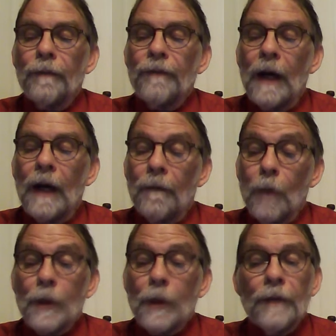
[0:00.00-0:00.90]

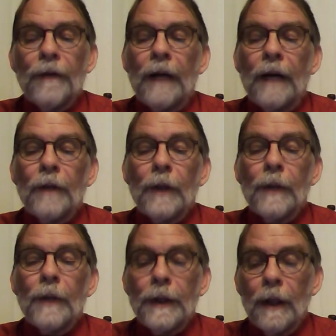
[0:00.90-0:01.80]
Fortune
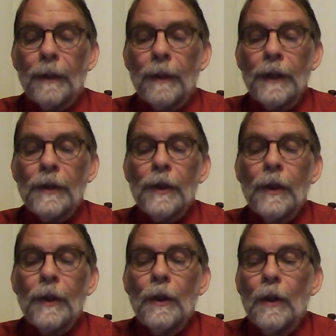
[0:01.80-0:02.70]
500 companies.
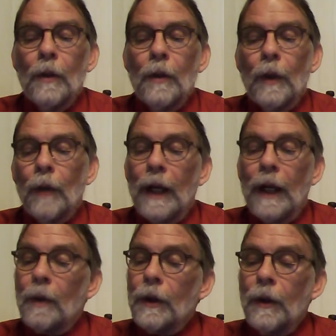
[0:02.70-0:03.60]
We were
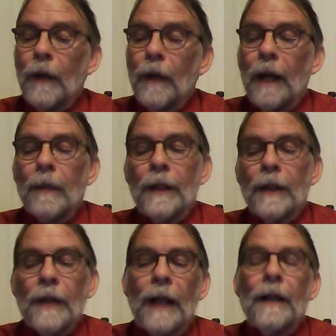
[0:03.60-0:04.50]
able to do that because
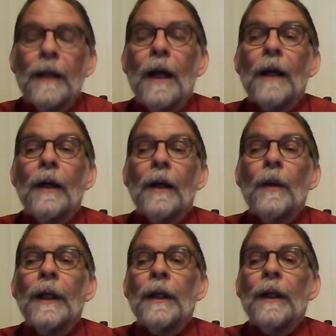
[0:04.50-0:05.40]
I did not go
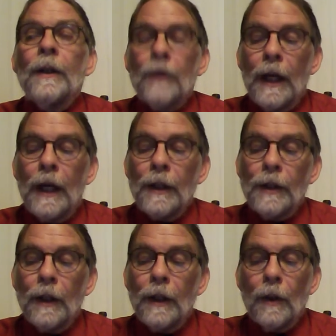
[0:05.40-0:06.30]
in and try to
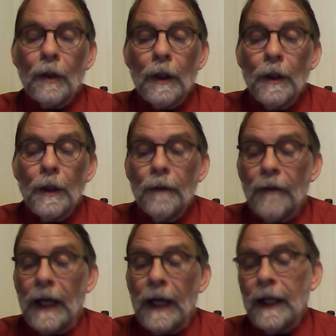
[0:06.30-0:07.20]
tell
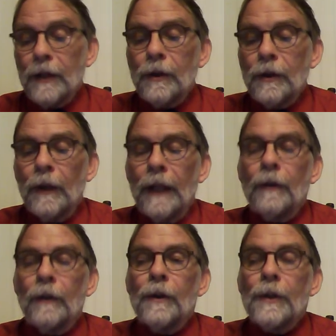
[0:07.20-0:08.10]
finance
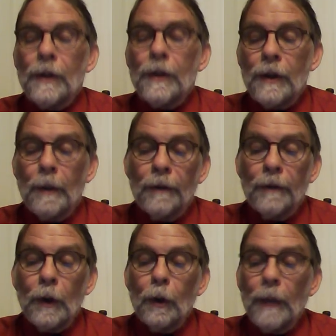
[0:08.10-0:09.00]
directors, some of
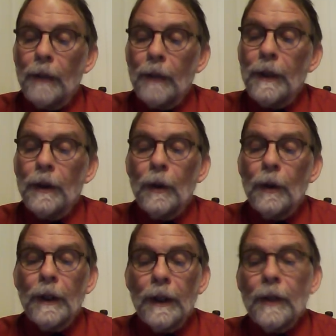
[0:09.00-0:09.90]
whom had been
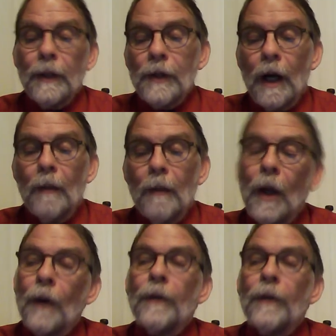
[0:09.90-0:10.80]
doing their job
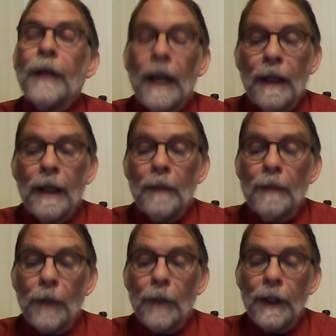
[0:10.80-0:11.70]
longer than I had been
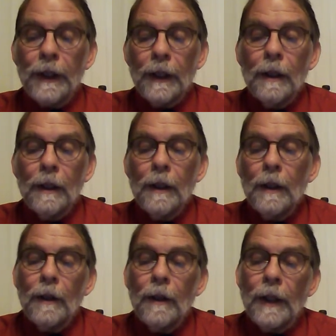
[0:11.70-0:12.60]
breathing,
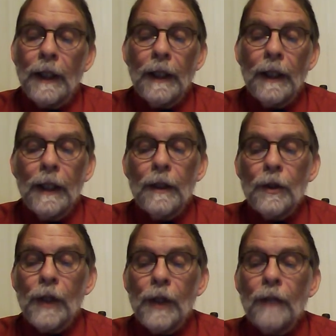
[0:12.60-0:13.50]
that they needed to
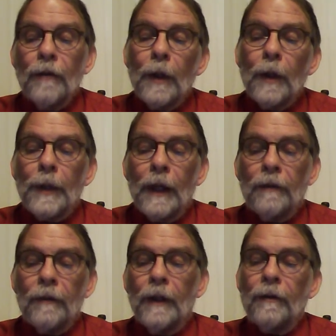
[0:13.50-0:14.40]
change their
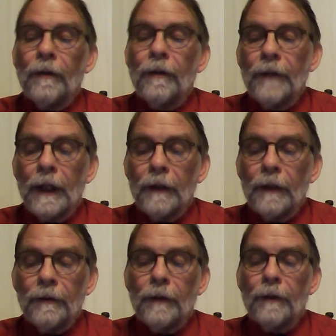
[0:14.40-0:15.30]
process to fit our
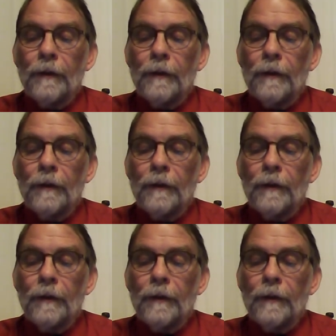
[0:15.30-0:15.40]
system.